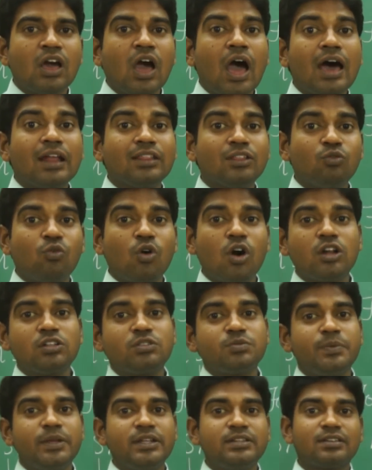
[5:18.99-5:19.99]
Are the
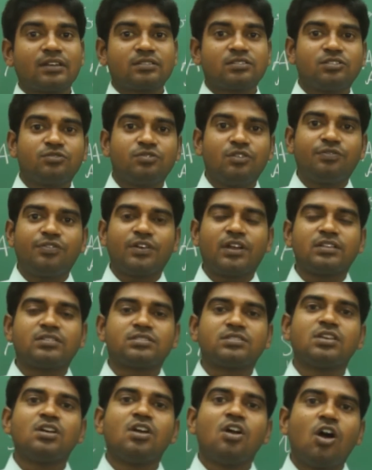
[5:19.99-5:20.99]
wars being successful for
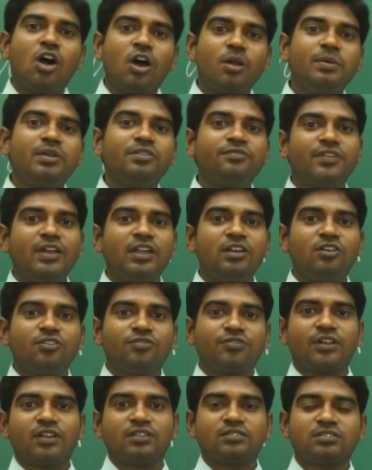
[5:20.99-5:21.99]
us or being
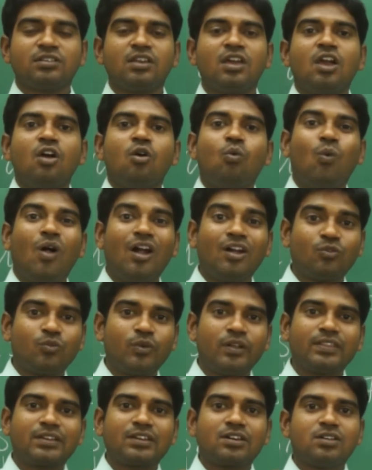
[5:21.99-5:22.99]
failure for us? What
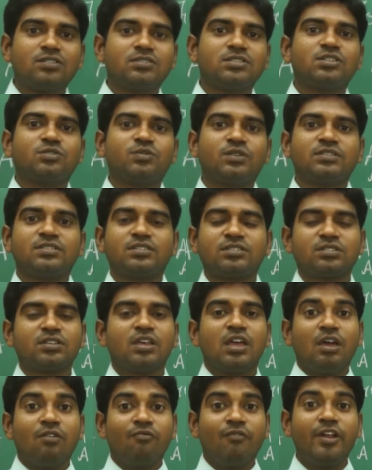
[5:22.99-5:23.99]
were the consequences?
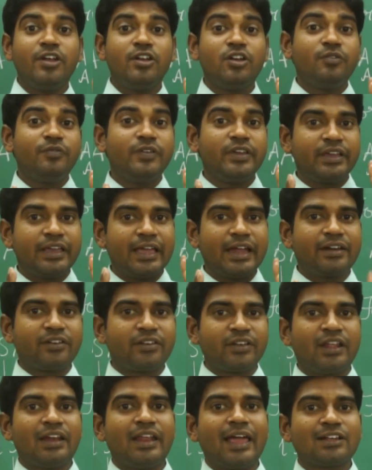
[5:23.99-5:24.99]
When did we
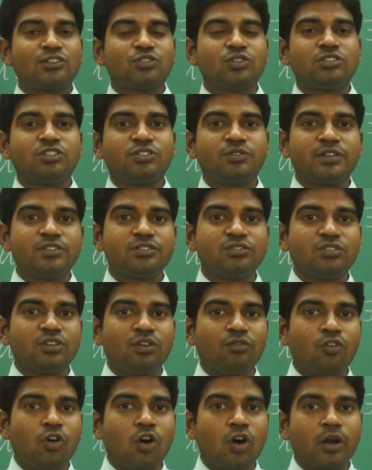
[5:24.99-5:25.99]
get real actual situations
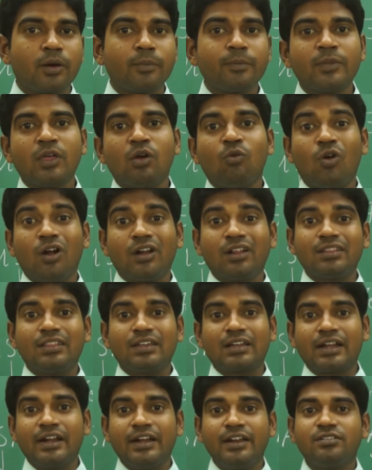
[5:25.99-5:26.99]
of war? What are
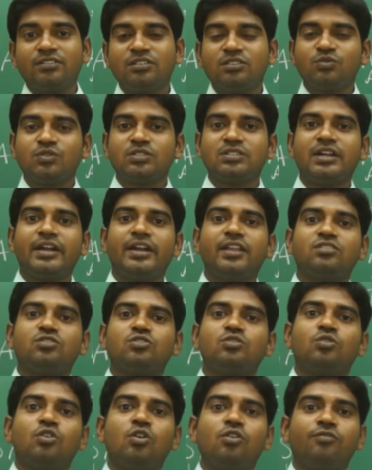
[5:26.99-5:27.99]
the conditions which led us
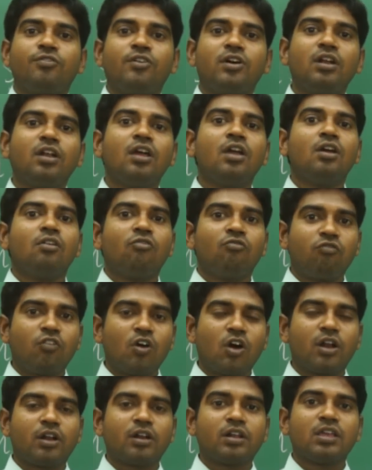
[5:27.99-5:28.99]
to go for
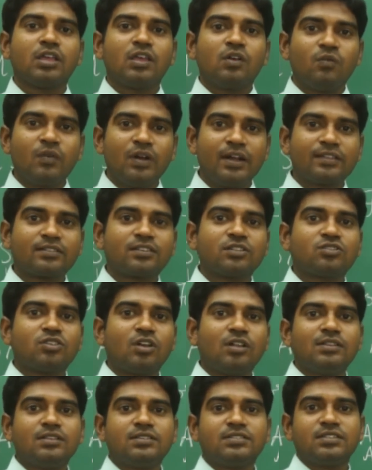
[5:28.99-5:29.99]
war? We'll discuss
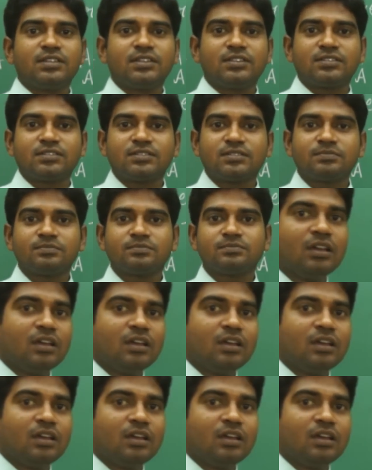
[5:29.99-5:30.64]
all these things.